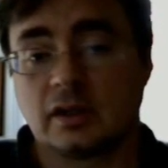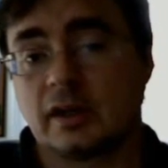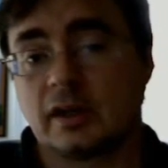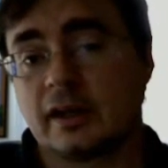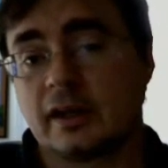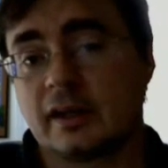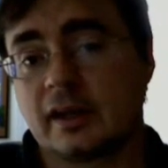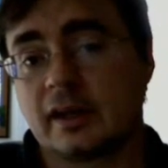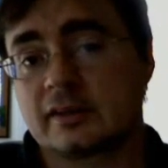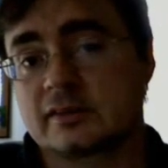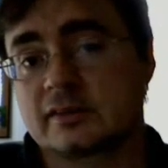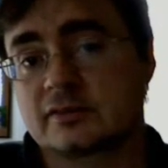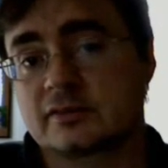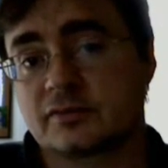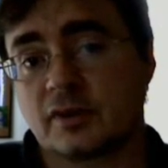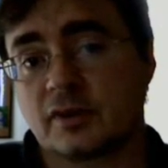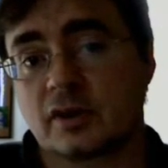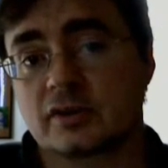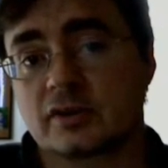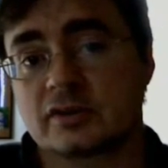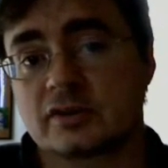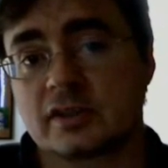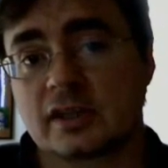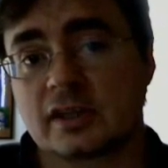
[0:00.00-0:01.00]
as
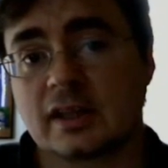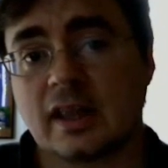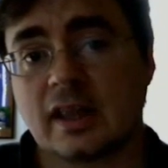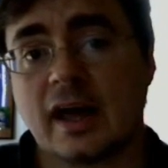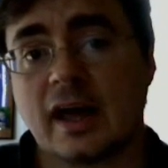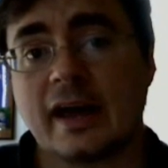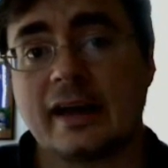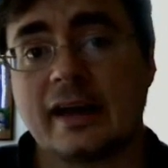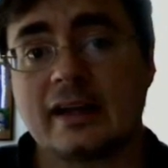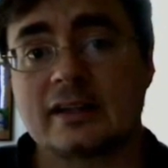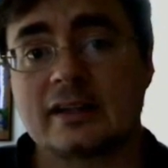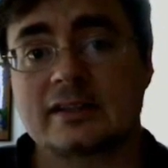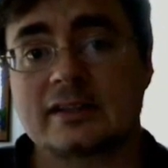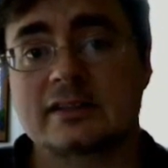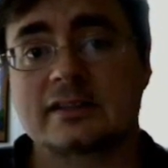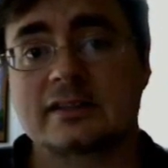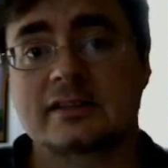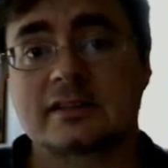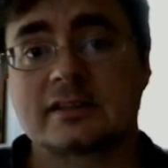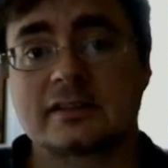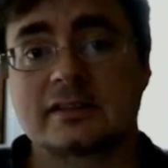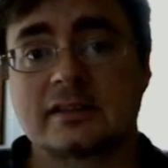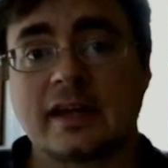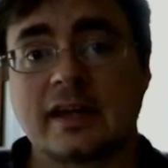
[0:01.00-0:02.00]
far as the
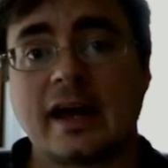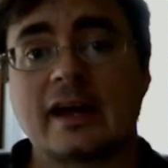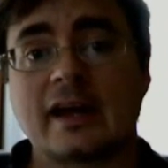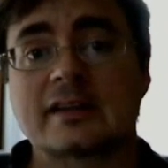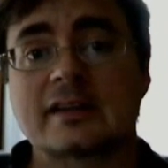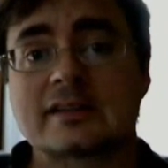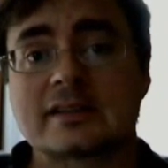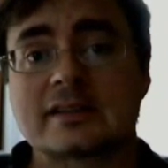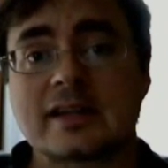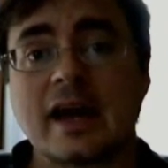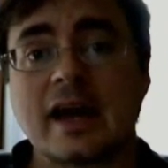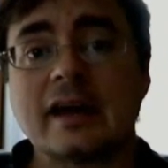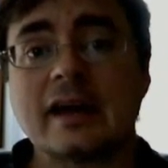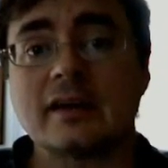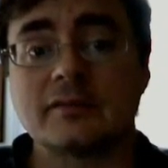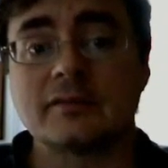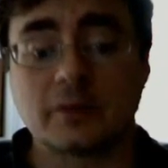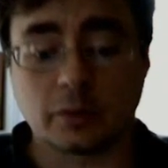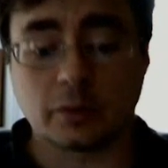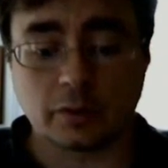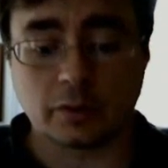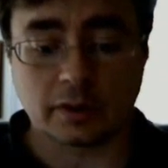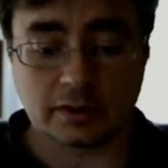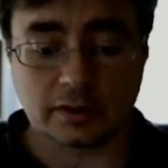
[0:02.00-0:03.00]
clients outside
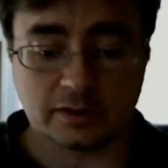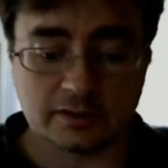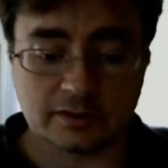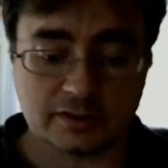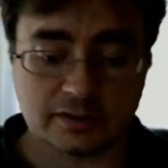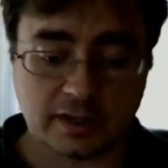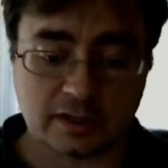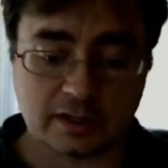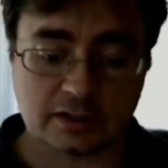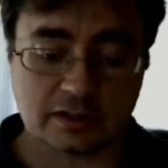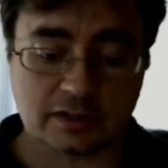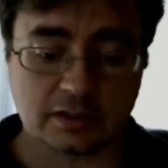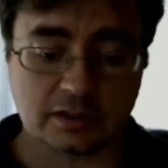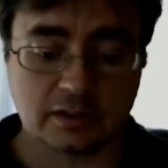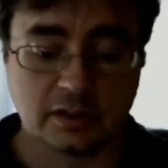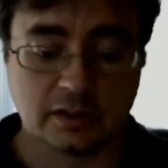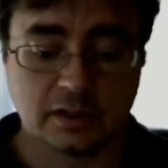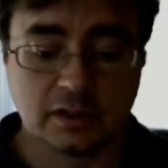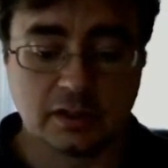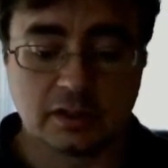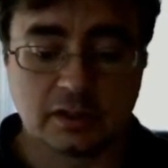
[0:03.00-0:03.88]
of your organization.